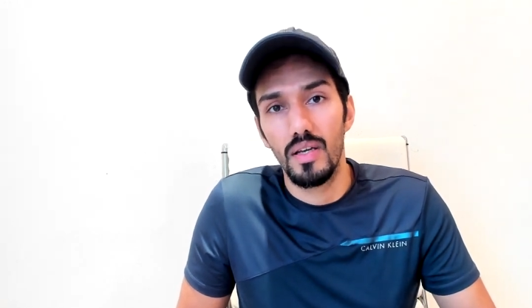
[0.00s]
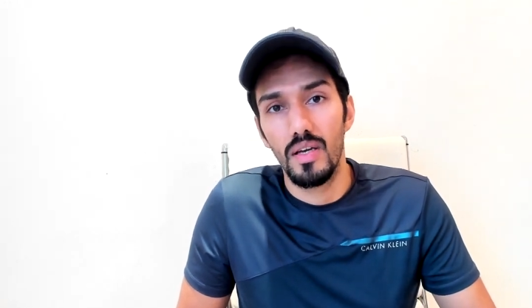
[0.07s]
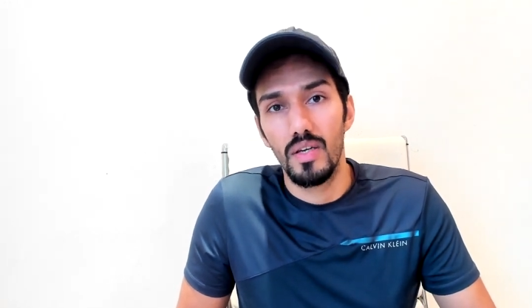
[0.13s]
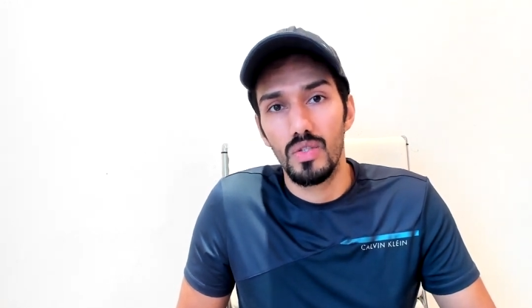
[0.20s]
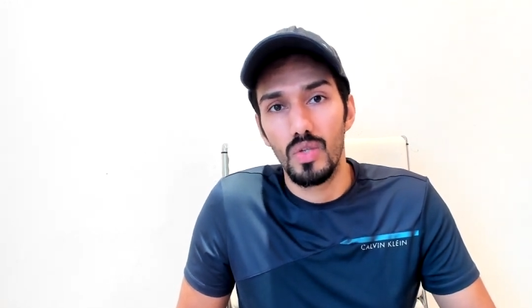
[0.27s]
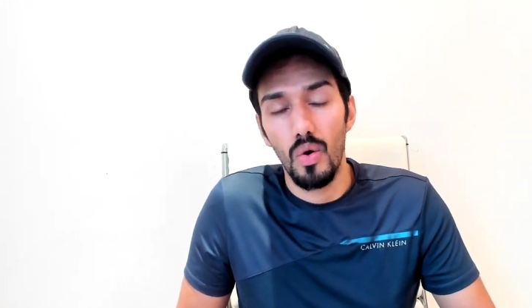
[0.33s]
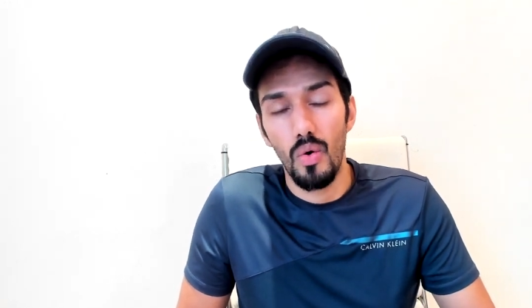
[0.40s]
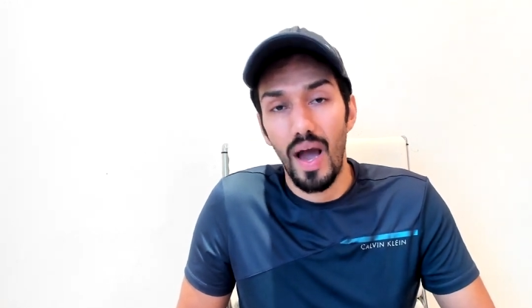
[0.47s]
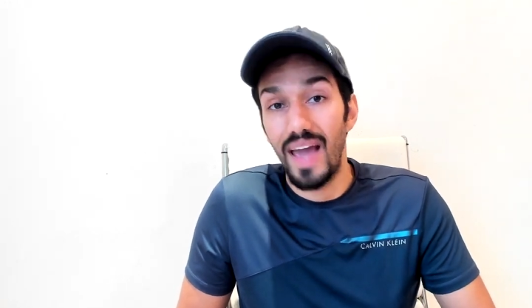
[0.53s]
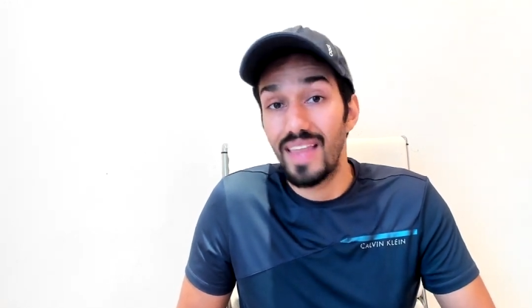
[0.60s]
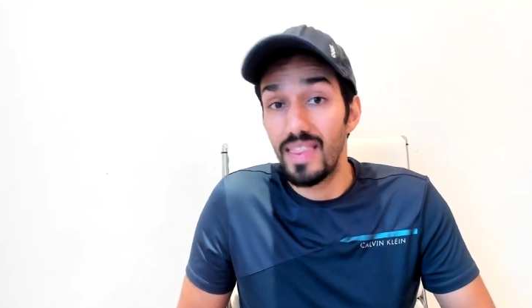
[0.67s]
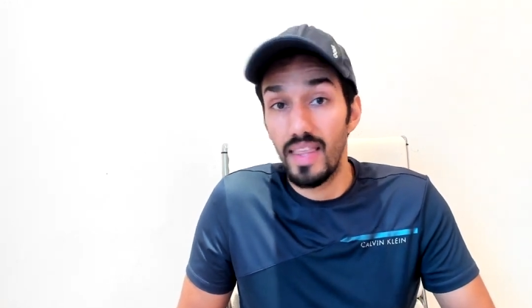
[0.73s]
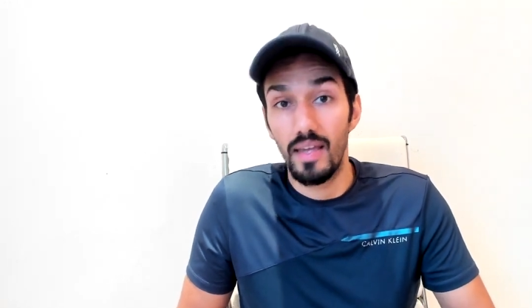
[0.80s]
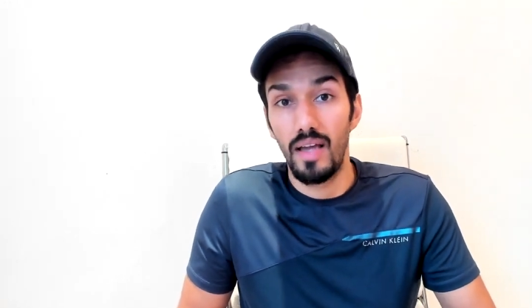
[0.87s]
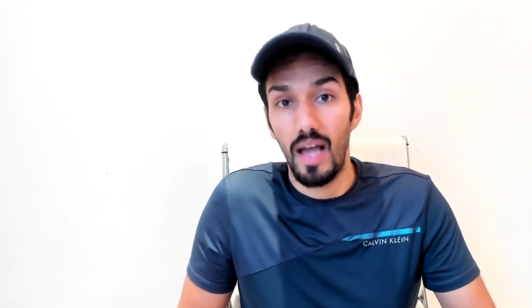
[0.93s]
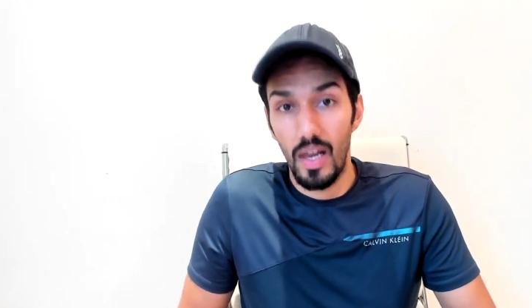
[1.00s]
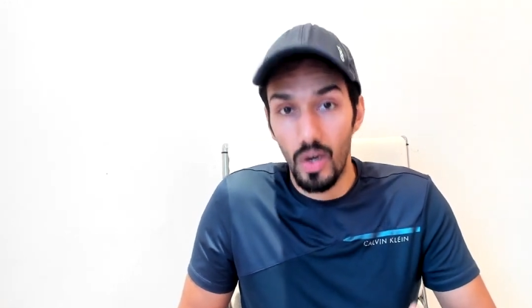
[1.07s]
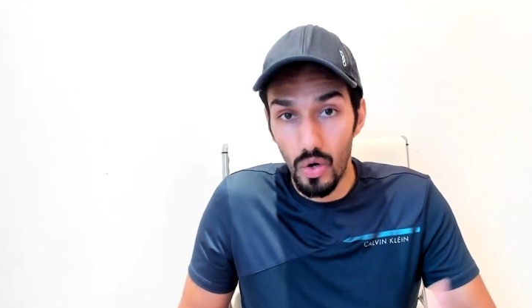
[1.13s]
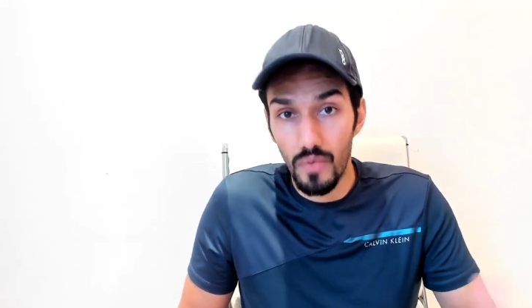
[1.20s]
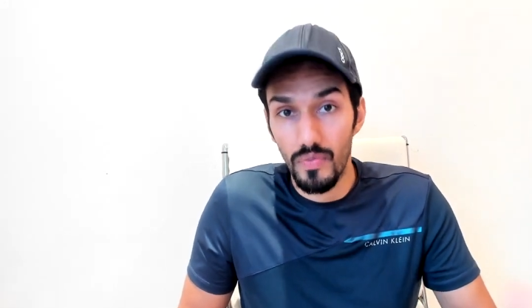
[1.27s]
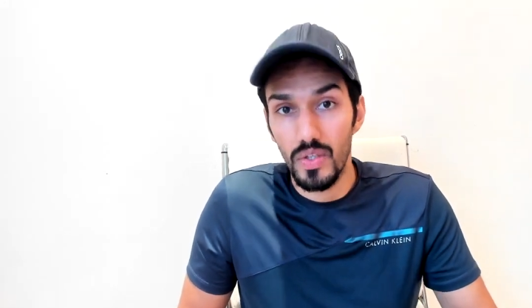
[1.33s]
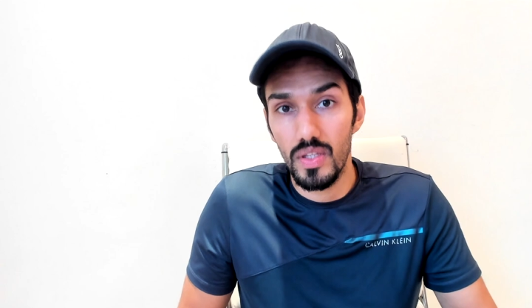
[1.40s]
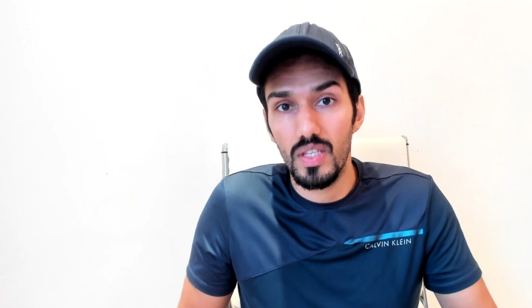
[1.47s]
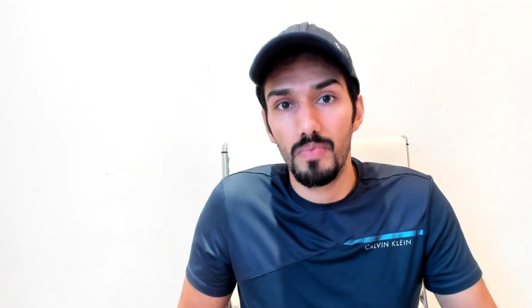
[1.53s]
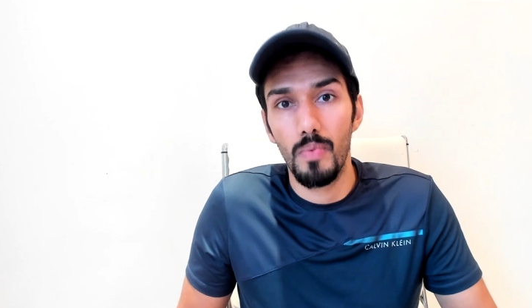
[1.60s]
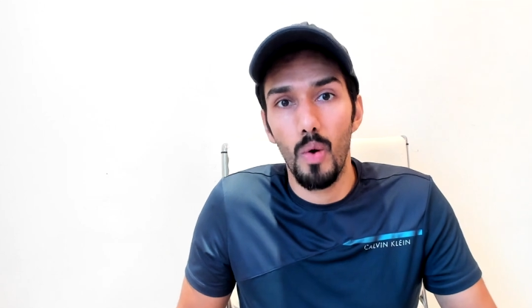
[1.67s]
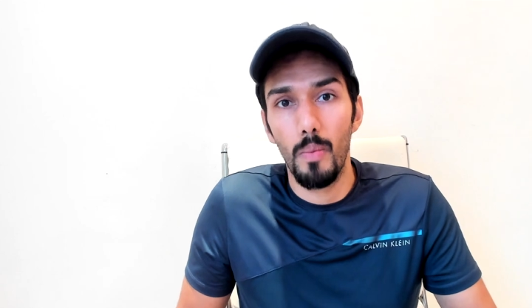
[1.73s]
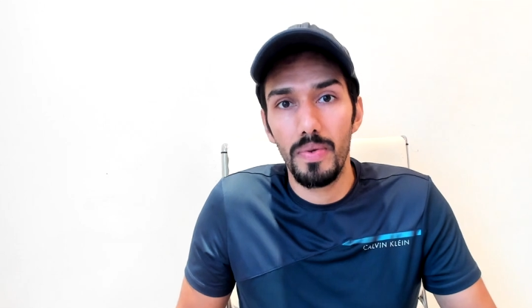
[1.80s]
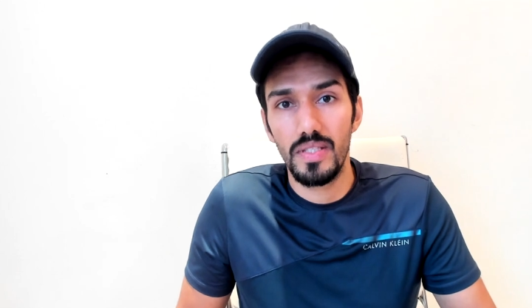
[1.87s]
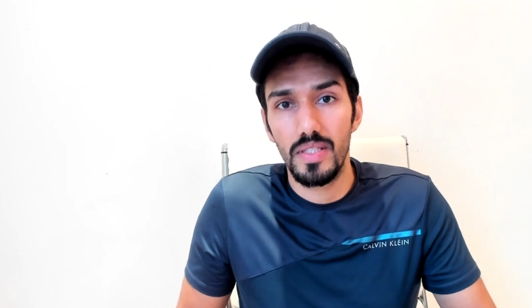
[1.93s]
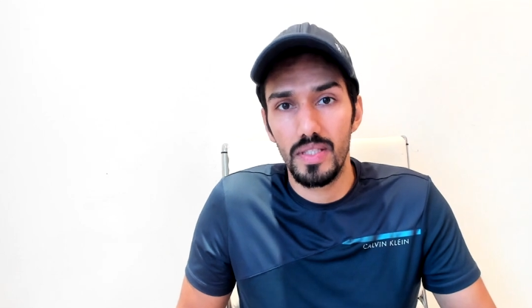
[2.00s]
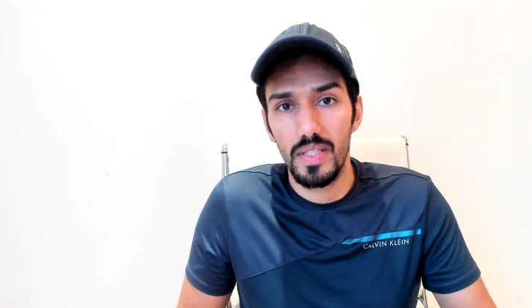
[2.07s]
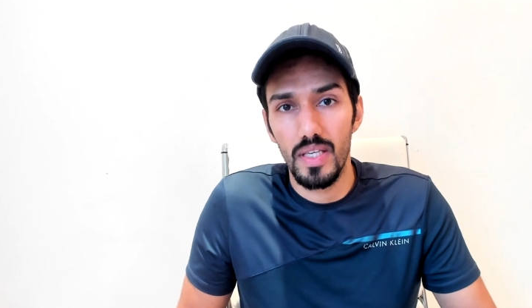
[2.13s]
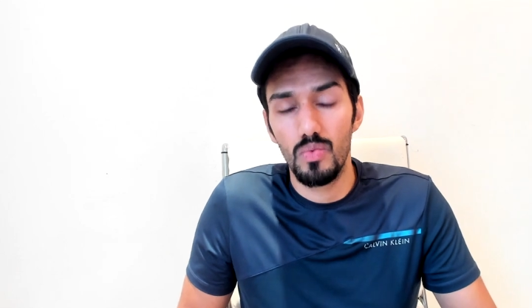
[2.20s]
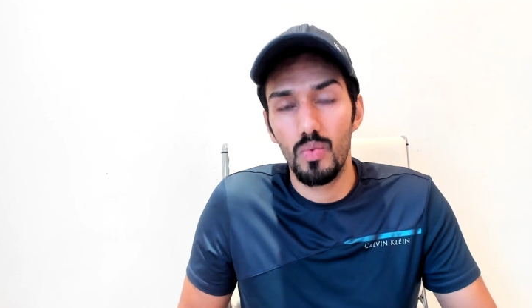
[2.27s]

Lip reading: So I think a lot of other small businesses